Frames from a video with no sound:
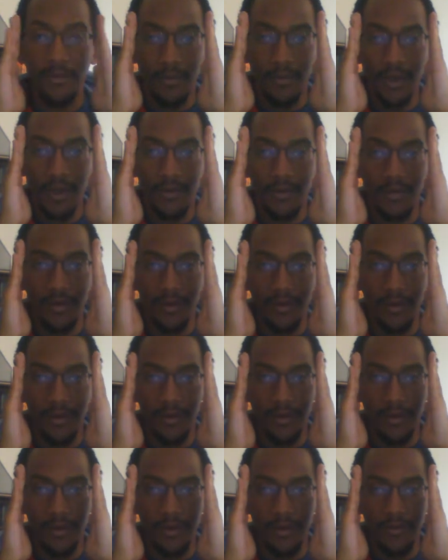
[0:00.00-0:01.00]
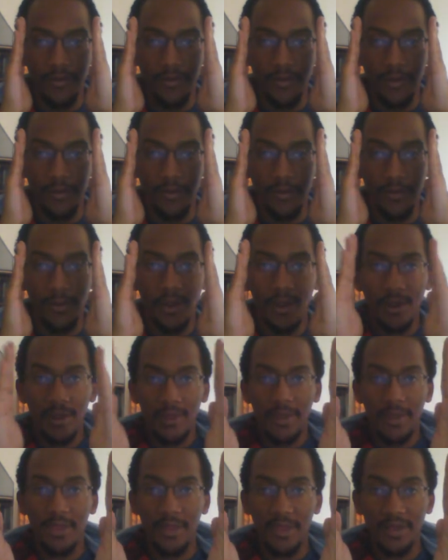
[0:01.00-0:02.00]
view
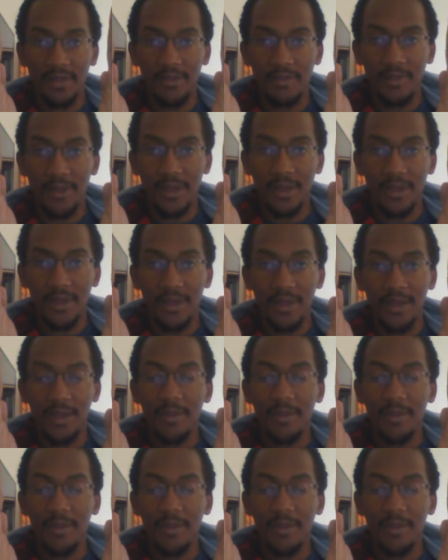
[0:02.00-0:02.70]
this big.